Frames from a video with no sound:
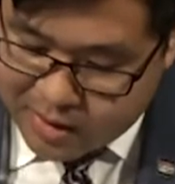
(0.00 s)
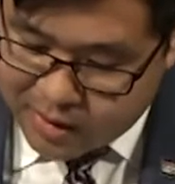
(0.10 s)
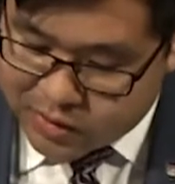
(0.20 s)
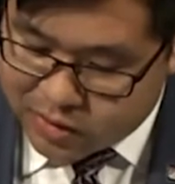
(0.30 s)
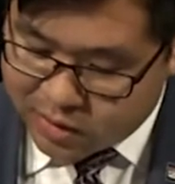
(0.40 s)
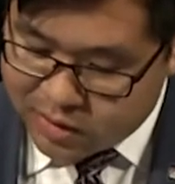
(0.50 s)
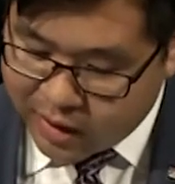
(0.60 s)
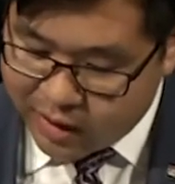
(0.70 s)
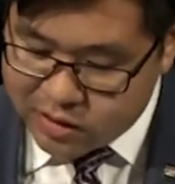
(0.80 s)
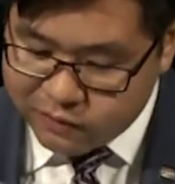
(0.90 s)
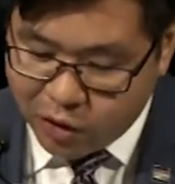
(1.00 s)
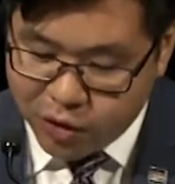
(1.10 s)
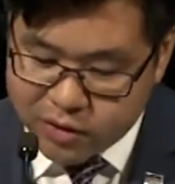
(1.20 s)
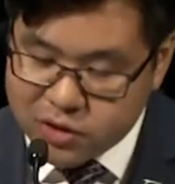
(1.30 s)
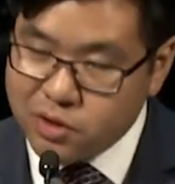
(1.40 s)
It's a day
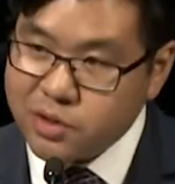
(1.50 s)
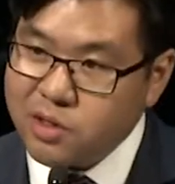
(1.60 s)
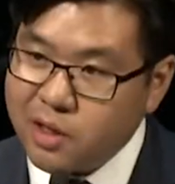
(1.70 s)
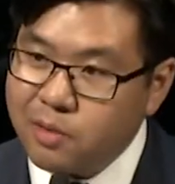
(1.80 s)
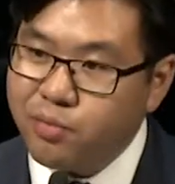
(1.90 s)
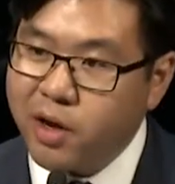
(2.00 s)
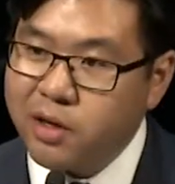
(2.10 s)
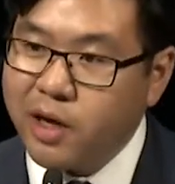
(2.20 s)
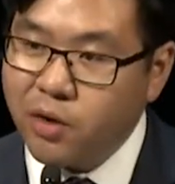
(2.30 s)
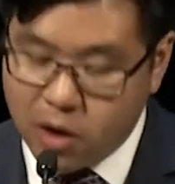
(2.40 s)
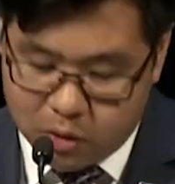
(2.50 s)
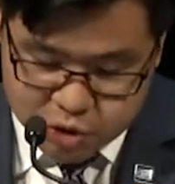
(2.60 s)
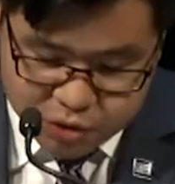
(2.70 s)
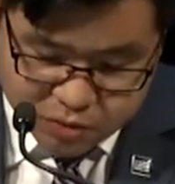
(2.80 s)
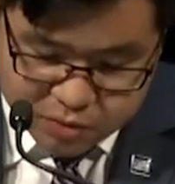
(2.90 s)
devoted to celebrating our
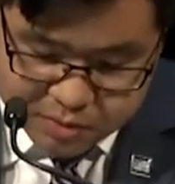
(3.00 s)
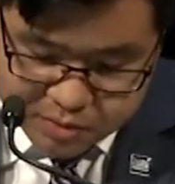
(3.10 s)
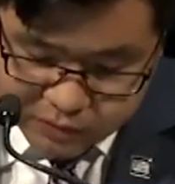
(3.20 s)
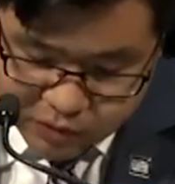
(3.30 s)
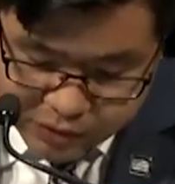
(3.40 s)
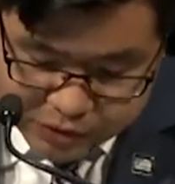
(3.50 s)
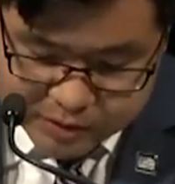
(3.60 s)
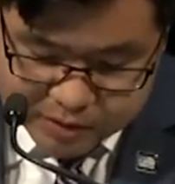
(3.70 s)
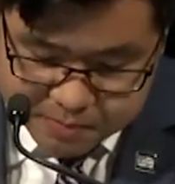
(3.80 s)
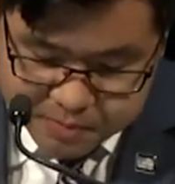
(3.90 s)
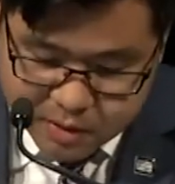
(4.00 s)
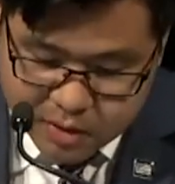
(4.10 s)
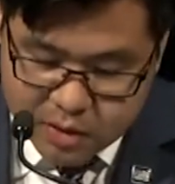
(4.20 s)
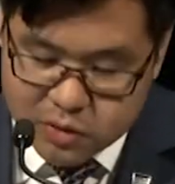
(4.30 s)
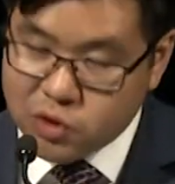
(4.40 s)
cultural diversity.
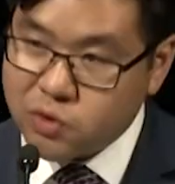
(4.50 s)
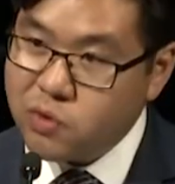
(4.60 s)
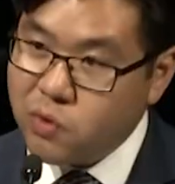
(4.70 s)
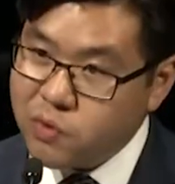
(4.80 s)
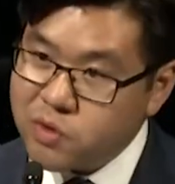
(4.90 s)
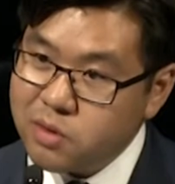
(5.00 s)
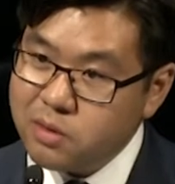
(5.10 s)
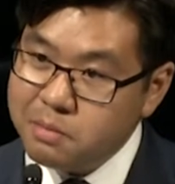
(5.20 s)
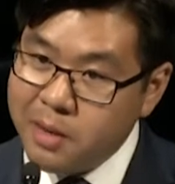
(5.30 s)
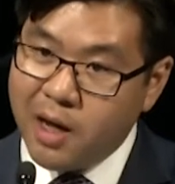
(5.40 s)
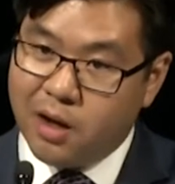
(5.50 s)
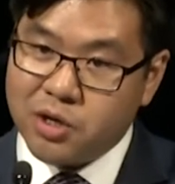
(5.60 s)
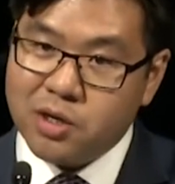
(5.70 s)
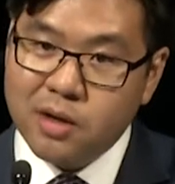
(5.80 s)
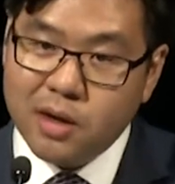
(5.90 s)
Schools
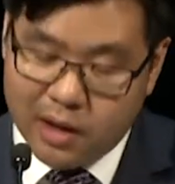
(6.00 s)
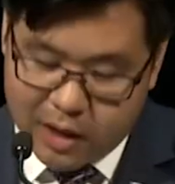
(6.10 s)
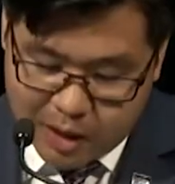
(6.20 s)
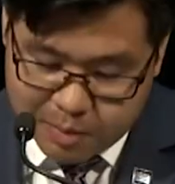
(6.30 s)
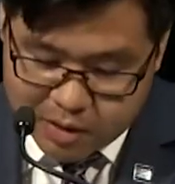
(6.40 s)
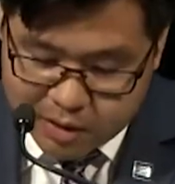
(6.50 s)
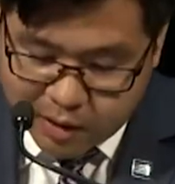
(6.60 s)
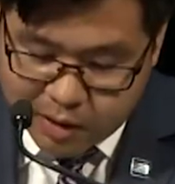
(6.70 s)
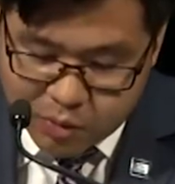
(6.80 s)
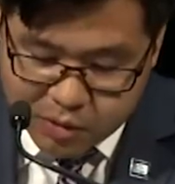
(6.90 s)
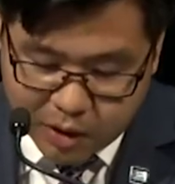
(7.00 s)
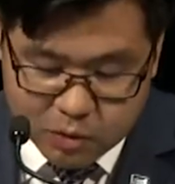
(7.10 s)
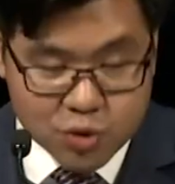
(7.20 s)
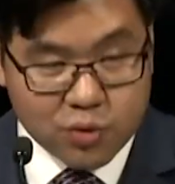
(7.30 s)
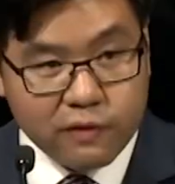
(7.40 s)
mark Harmony Day with
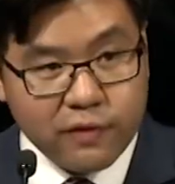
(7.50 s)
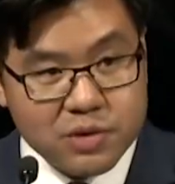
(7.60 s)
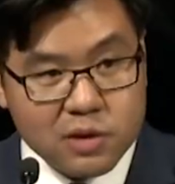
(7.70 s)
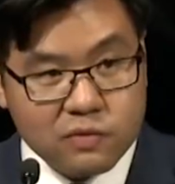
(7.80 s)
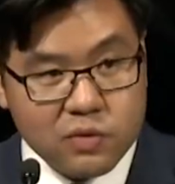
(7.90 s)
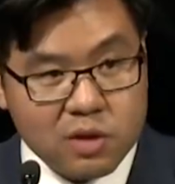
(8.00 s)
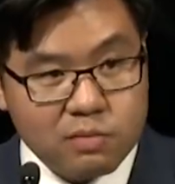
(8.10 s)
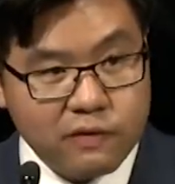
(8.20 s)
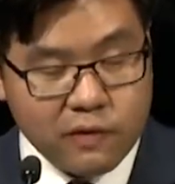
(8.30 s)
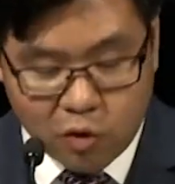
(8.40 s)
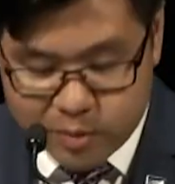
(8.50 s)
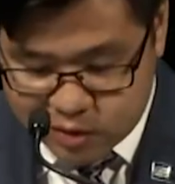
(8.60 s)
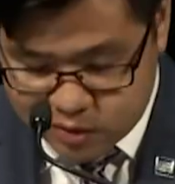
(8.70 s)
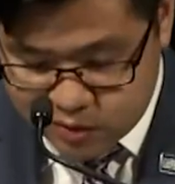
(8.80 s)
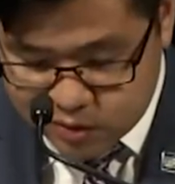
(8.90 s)
cultural festivals and
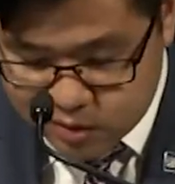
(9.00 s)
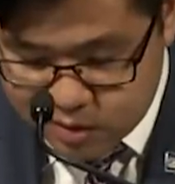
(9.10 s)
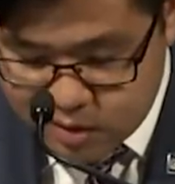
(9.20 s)
performances.